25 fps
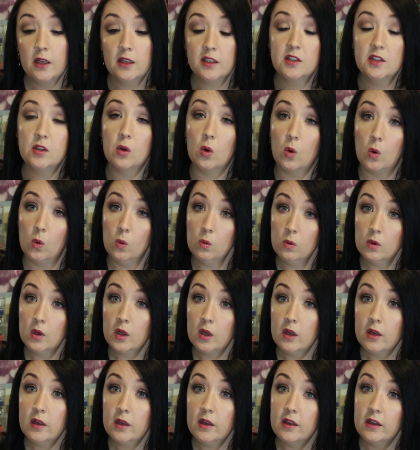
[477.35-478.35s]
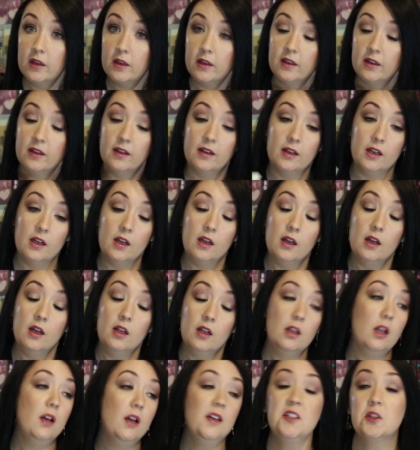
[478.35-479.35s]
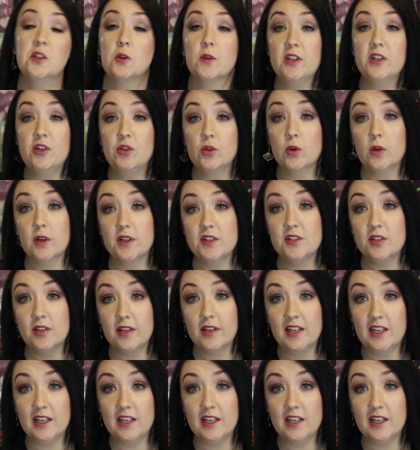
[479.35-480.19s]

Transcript: So long story short,